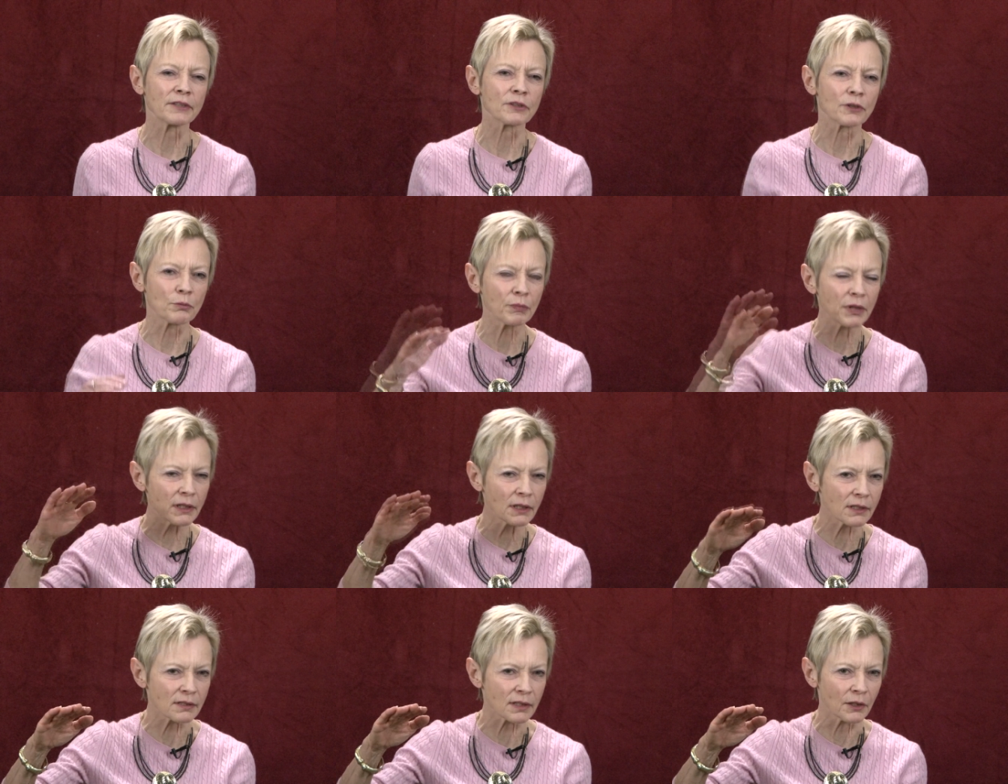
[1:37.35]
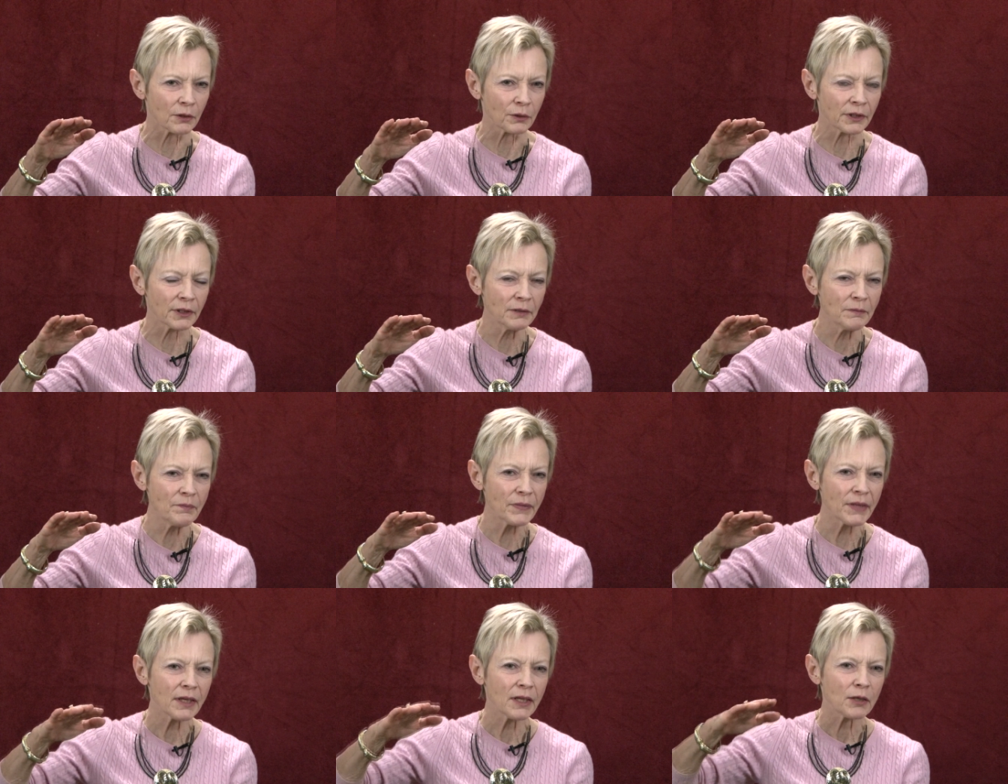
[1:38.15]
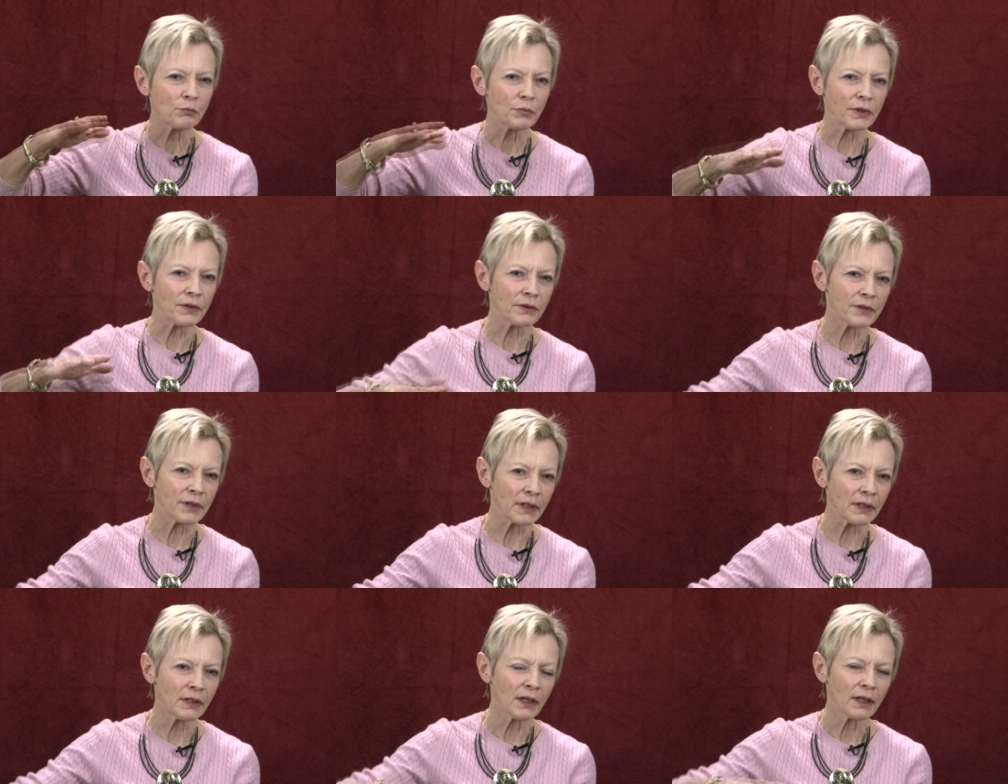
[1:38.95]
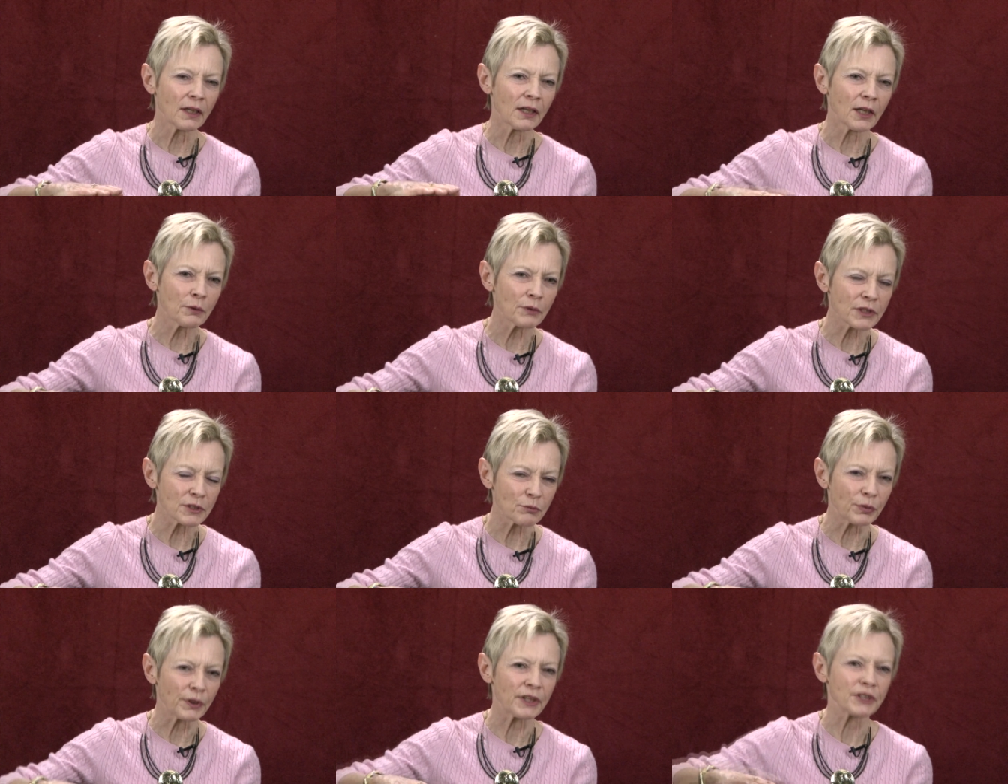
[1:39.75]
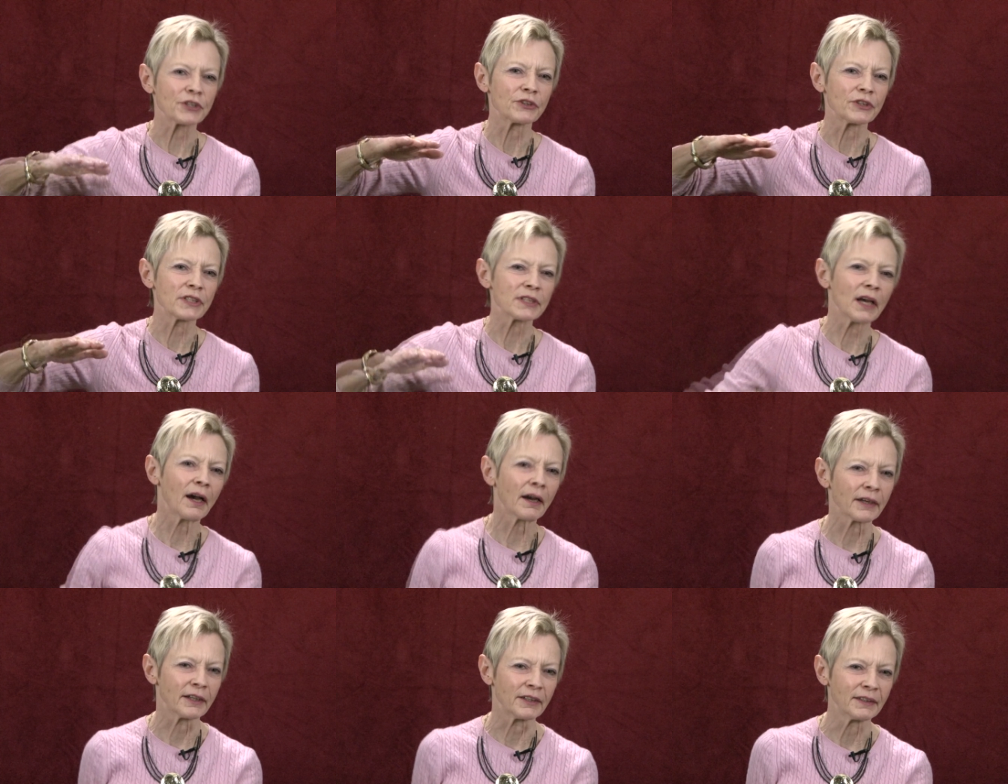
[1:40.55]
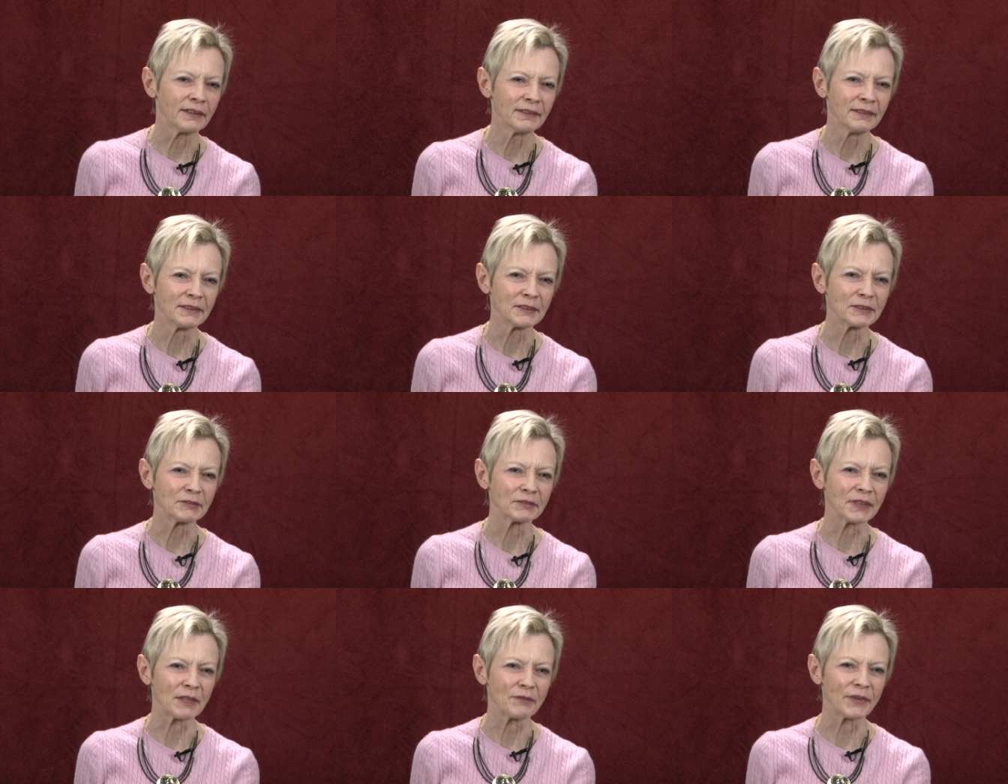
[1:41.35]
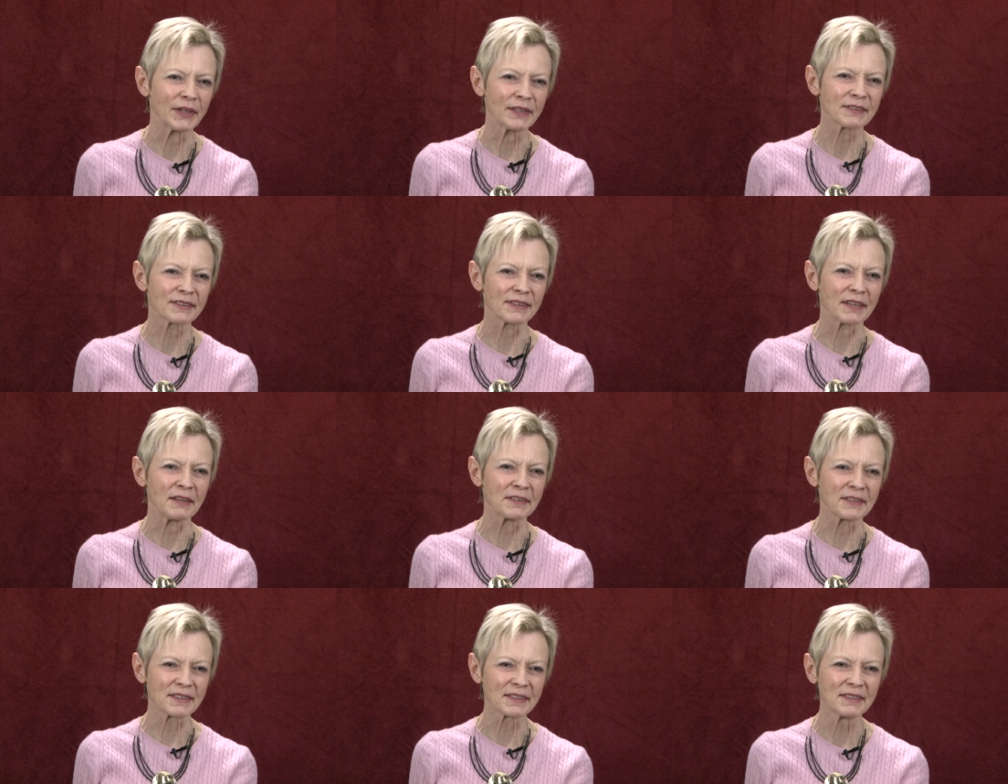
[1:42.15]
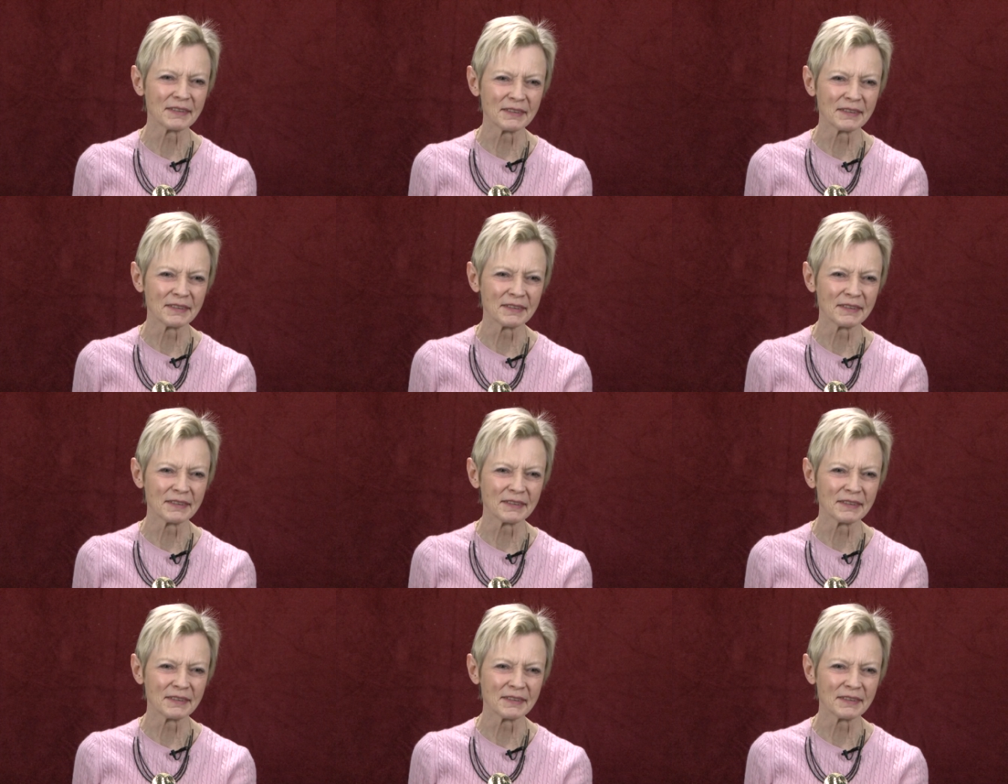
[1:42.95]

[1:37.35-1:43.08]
So the peak is lower, but the lowest pressure is higher. That makes sense.